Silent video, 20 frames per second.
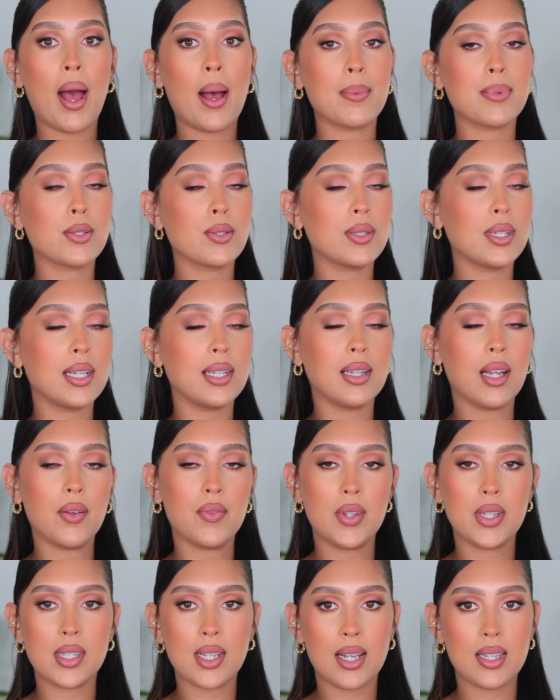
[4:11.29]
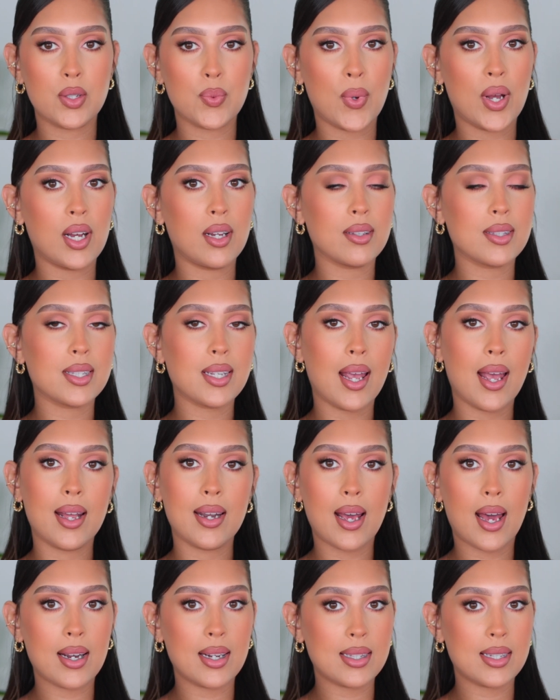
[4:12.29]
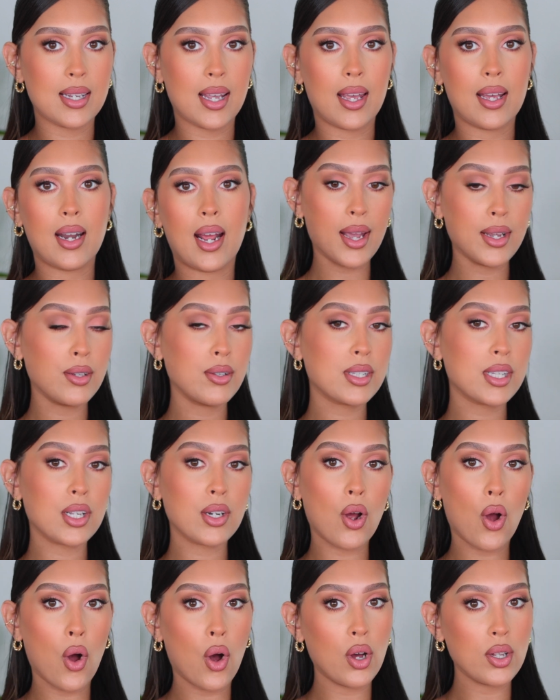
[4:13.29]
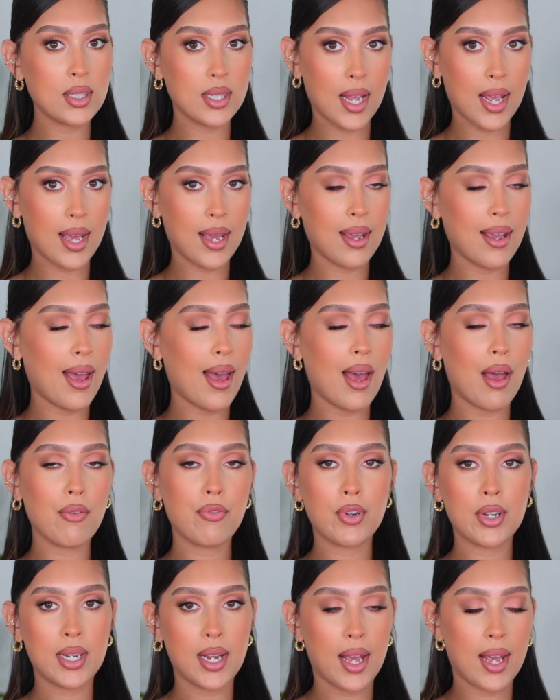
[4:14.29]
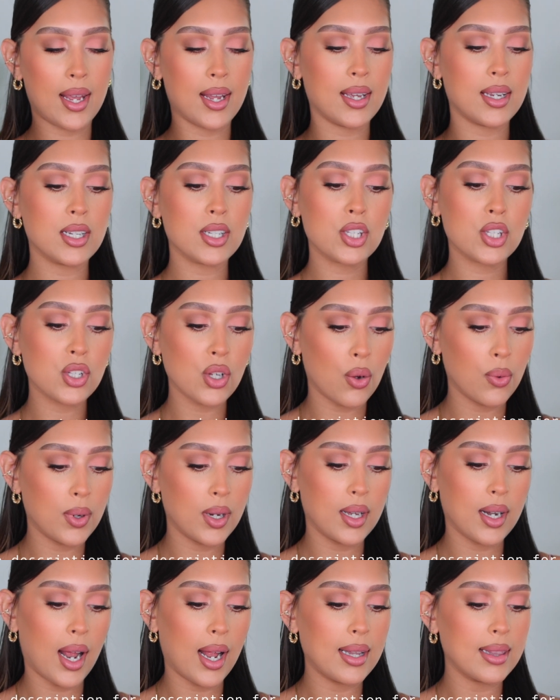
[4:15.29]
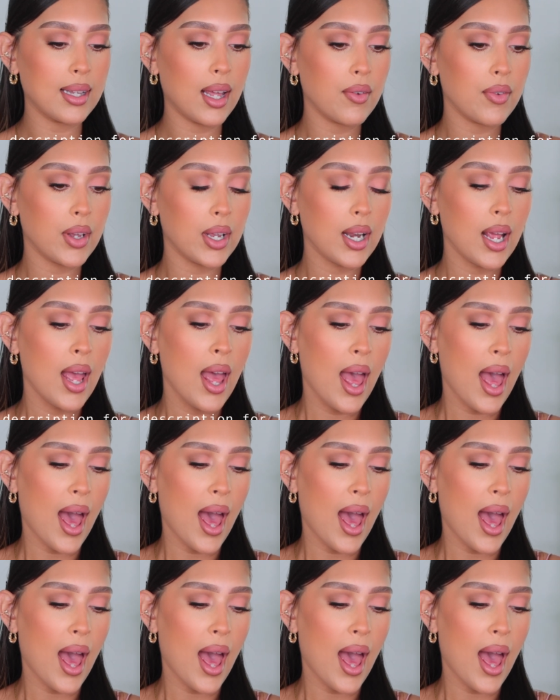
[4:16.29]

Absolutely love this as well, 10 out of 10. I use it all day, every day. It is so good. I love it.